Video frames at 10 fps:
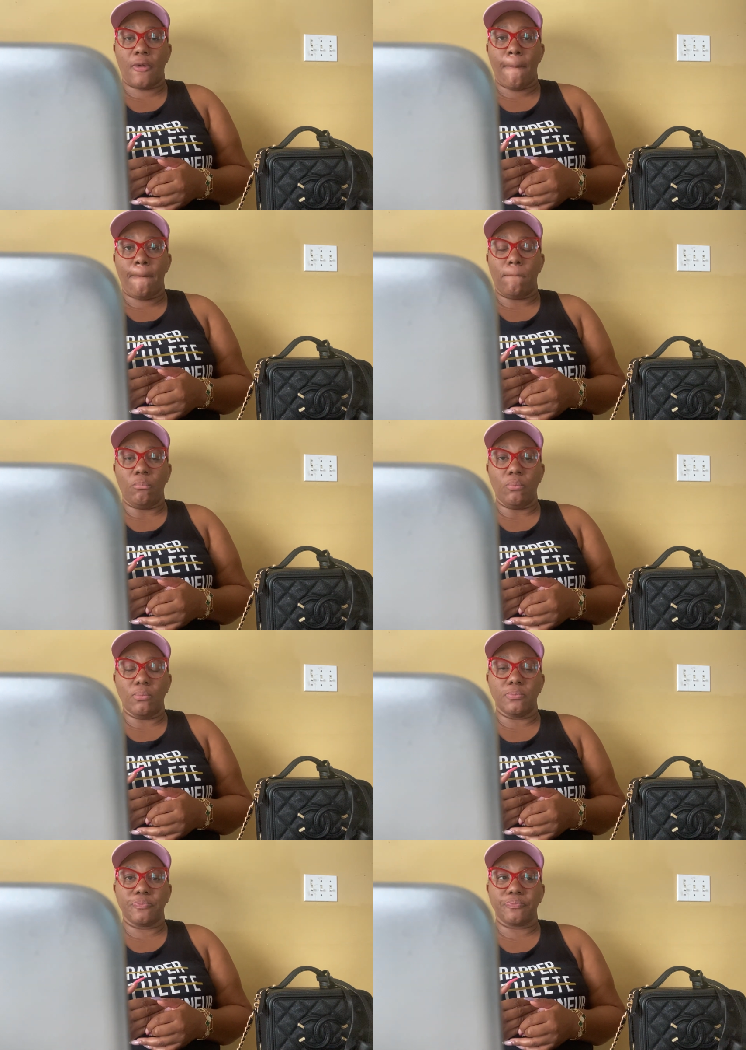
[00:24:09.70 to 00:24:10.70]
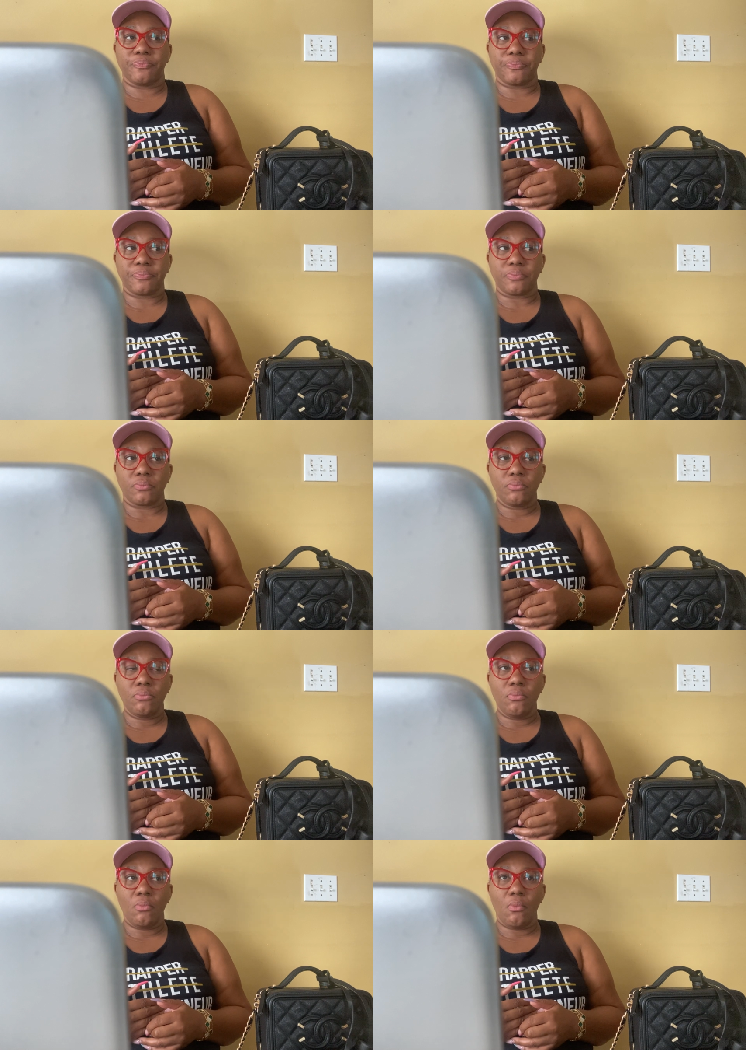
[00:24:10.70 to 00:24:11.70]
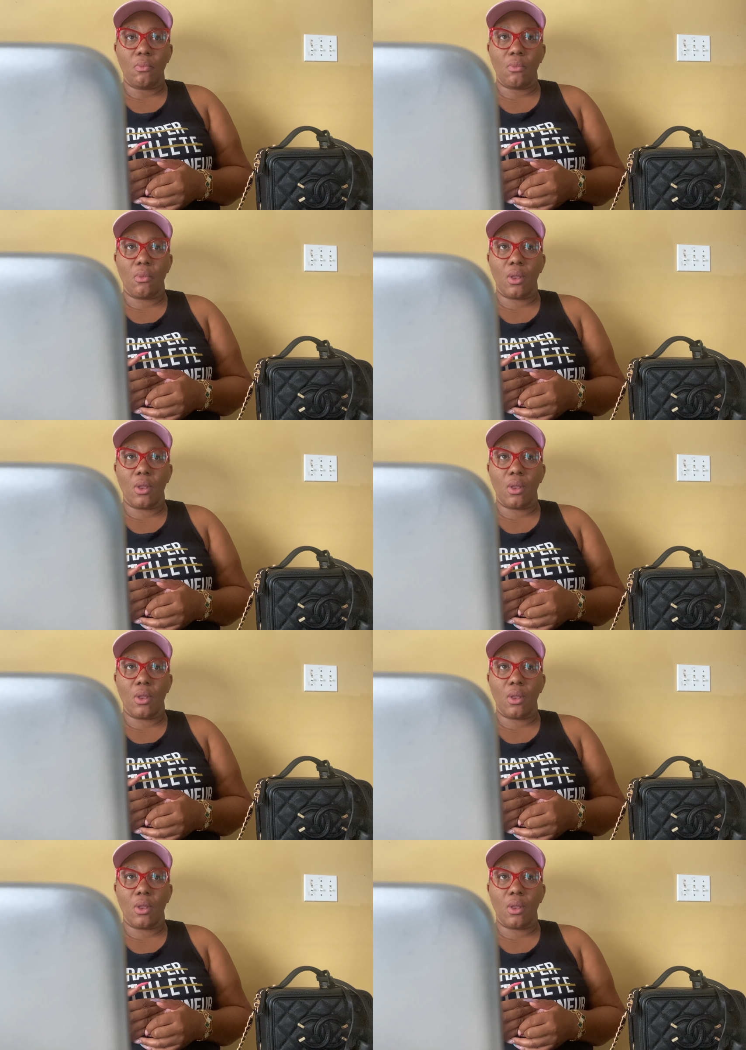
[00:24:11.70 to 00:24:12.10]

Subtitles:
Nobody speaks.